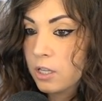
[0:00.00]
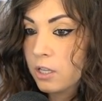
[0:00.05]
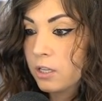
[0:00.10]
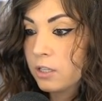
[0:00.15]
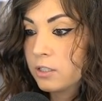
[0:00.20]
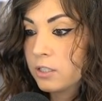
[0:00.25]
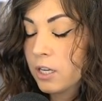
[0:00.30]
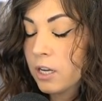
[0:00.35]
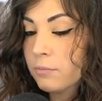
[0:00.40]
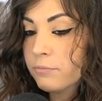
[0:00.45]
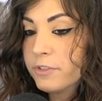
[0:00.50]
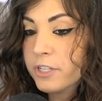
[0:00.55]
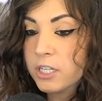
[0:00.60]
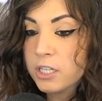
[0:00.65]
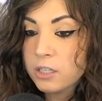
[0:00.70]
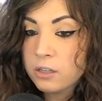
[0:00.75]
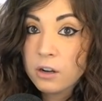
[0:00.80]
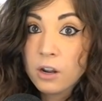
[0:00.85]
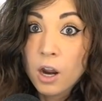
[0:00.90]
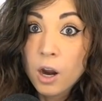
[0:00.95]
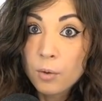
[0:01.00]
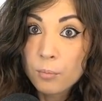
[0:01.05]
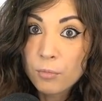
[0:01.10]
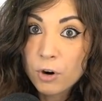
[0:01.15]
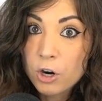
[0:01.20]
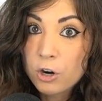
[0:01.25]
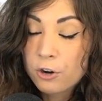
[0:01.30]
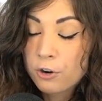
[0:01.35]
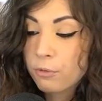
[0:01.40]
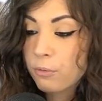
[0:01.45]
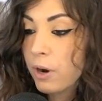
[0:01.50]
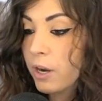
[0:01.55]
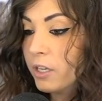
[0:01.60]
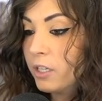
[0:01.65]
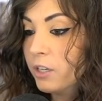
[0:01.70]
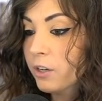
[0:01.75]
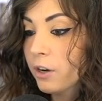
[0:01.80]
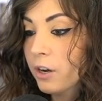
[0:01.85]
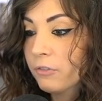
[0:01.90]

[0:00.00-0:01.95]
attempted murder right here,